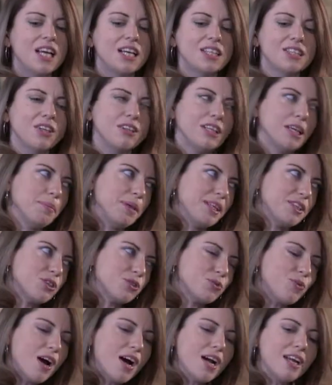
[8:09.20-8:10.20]
So let me
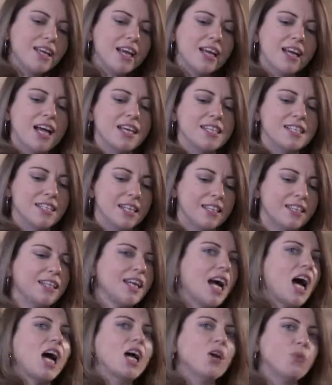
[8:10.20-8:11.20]
try. And I said that
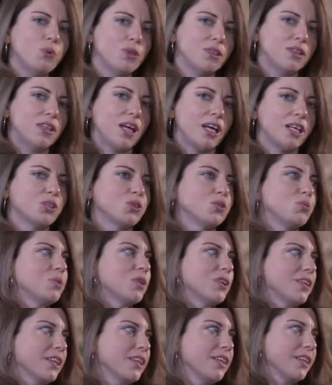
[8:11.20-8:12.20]
I would like to
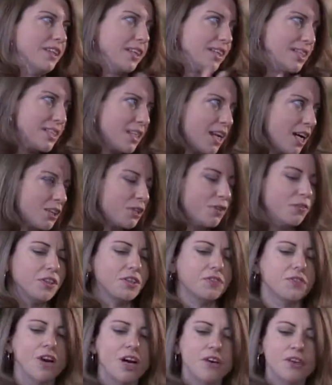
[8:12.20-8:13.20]
work in this kind of
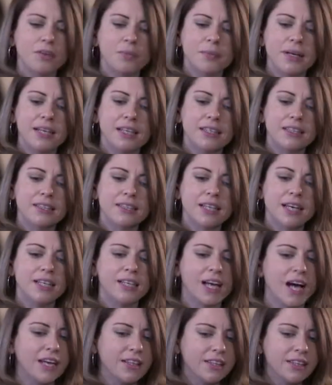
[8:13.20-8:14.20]
environment,
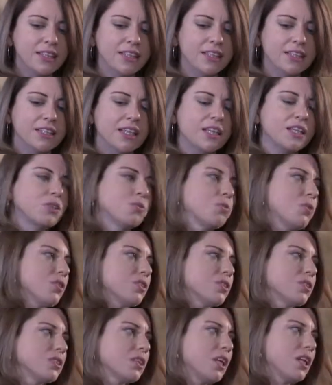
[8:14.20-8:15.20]
and I think that it
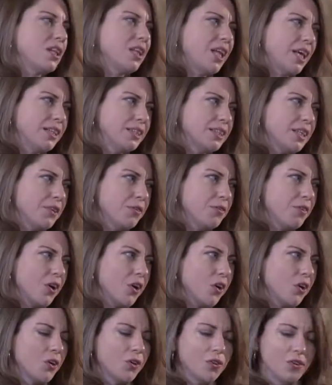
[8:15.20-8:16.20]
was laissez
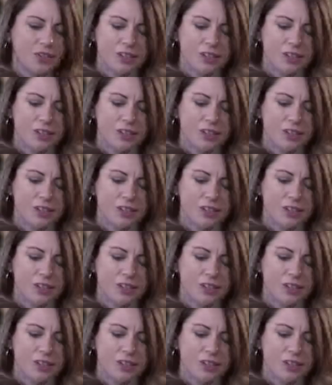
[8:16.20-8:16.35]
faire.